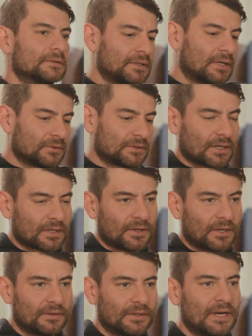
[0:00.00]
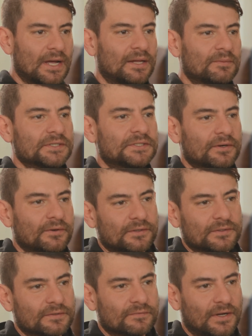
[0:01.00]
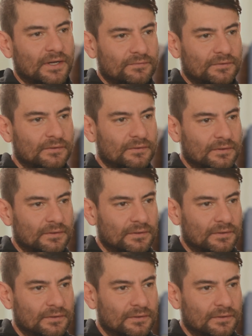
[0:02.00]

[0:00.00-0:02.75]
So now we're talking about non-material survival.